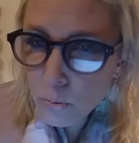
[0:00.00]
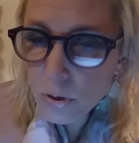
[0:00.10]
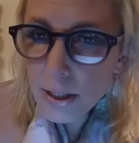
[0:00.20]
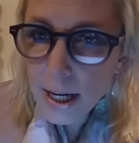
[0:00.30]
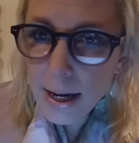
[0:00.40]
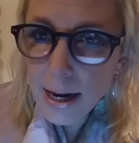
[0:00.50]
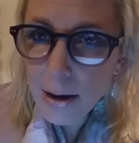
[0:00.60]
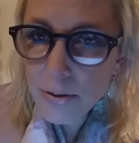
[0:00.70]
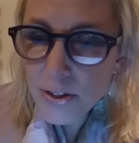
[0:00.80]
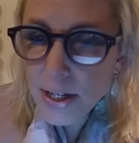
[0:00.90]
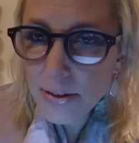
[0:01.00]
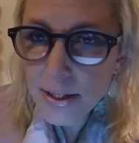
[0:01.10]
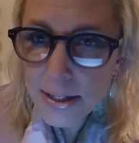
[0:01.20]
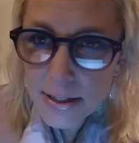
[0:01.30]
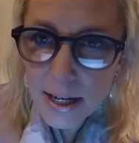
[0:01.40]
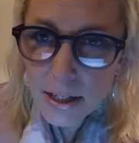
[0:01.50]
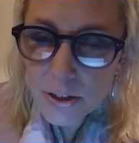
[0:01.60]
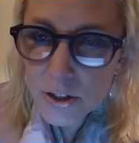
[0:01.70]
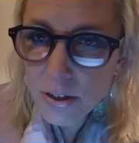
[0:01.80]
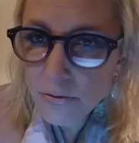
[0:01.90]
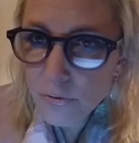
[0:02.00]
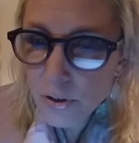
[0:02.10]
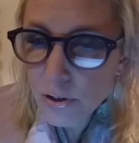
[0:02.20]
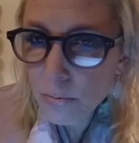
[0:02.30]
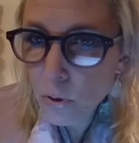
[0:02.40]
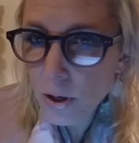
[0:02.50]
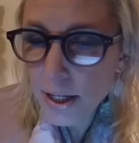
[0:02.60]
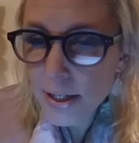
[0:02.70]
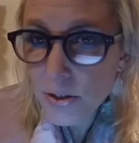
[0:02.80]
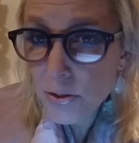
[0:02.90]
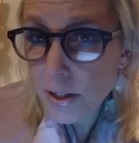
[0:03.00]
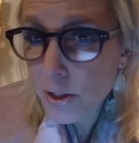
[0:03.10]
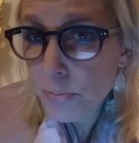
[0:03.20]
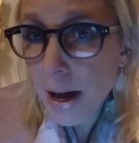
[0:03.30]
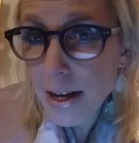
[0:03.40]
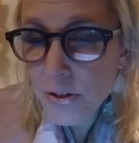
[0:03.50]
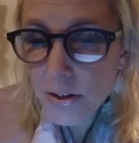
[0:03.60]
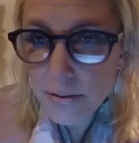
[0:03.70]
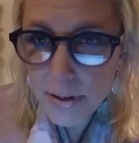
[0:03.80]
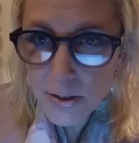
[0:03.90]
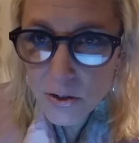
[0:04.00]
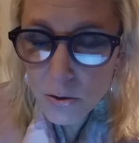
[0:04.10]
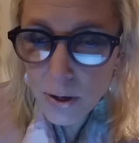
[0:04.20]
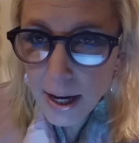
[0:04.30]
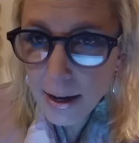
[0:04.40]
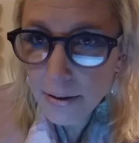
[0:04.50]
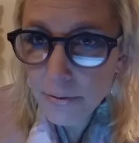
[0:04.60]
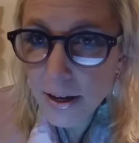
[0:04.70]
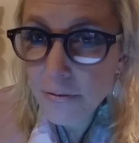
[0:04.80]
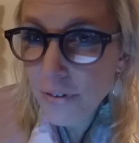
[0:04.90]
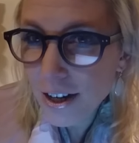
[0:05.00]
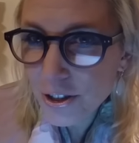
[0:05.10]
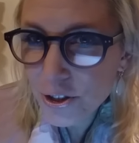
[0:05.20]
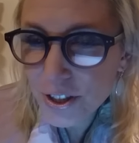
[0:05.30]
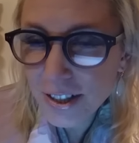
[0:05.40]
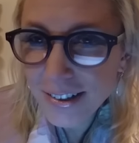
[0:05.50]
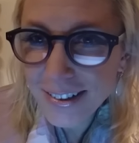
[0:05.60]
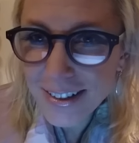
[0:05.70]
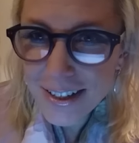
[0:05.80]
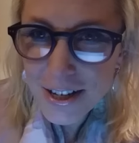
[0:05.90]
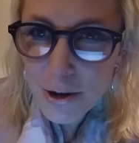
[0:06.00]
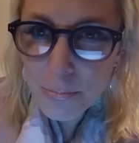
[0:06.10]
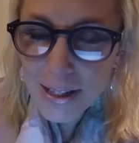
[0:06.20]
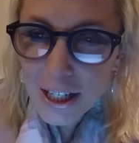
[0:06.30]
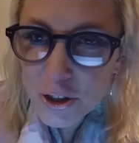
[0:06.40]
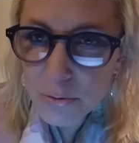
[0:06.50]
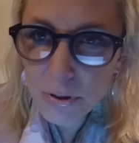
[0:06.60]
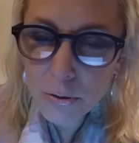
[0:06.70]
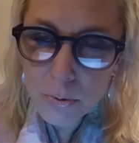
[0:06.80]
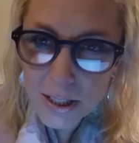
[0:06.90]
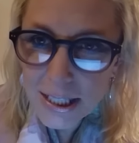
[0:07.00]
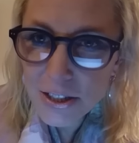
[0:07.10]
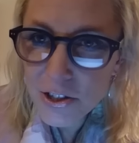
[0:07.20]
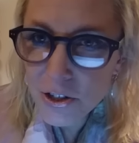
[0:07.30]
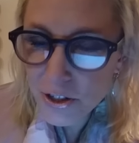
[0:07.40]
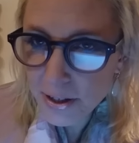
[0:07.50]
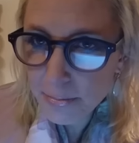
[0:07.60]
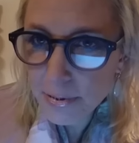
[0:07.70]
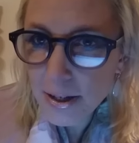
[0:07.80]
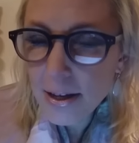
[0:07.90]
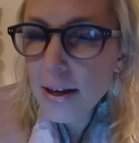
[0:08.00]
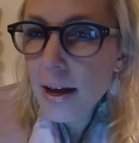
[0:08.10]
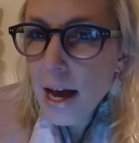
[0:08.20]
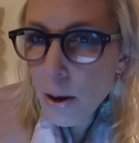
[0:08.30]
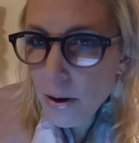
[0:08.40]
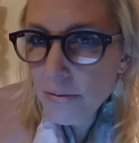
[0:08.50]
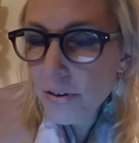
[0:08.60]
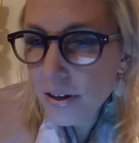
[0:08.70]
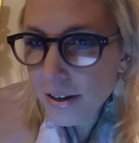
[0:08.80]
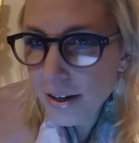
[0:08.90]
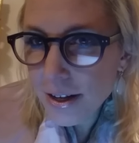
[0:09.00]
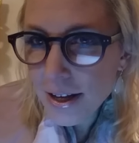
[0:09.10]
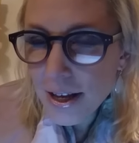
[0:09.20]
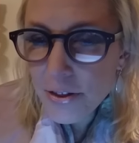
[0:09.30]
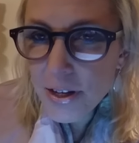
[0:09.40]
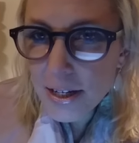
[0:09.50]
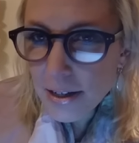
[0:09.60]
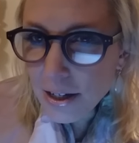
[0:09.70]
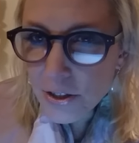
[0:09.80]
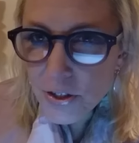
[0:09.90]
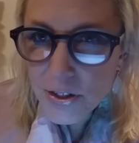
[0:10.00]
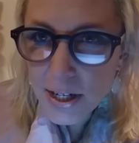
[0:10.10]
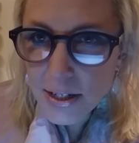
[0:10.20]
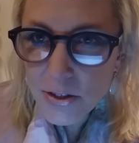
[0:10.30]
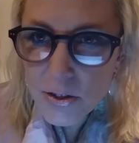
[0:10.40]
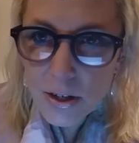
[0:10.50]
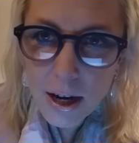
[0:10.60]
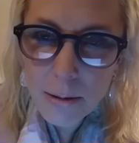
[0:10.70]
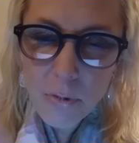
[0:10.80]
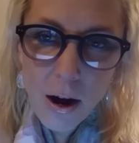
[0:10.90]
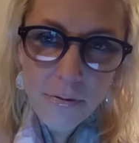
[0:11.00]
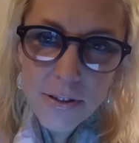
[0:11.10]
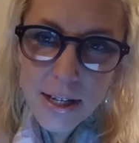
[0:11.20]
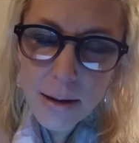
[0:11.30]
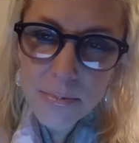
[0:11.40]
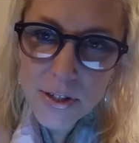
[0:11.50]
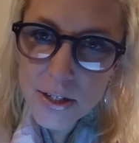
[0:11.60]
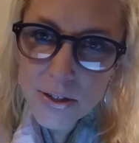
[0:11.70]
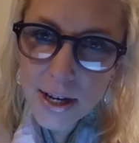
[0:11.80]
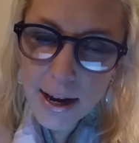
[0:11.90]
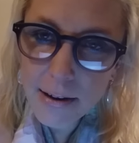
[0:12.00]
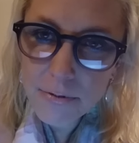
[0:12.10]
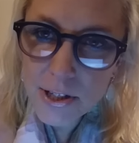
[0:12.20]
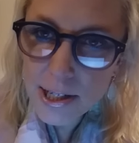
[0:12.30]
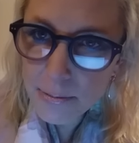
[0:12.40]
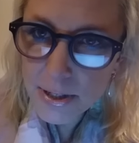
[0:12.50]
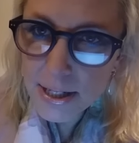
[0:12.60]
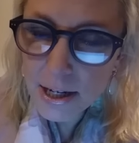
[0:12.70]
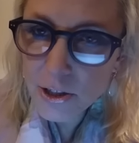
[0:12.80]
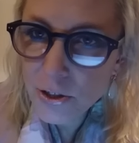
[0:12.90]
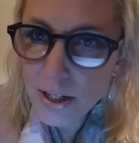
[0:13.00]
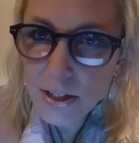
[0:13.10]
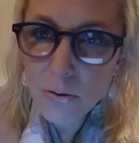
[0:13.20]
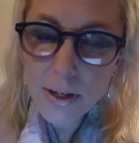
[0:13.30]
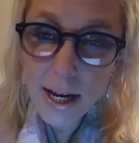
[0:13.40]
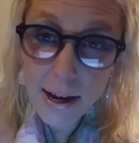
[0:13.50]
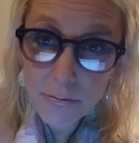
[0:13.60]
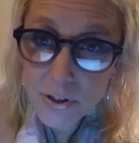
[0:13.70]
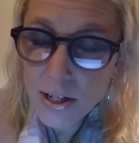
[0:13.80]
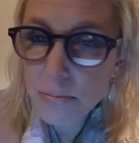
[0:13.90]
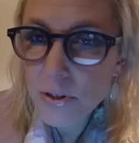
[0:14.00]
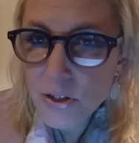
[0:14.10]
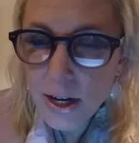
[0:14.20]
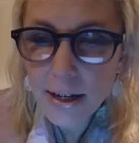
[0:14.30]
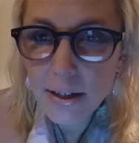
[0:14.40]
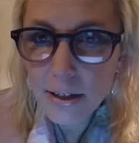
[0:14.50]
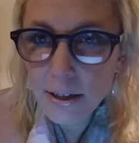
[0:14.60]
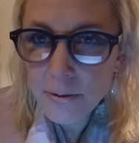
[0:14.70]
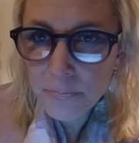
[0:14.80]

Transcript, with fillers: really I, I would say the intention furthermore is is positive is to have a functional, pleasurable relationship. However, the narcissist um, oftentimes doesn't have the same intention. They don't have the same desire.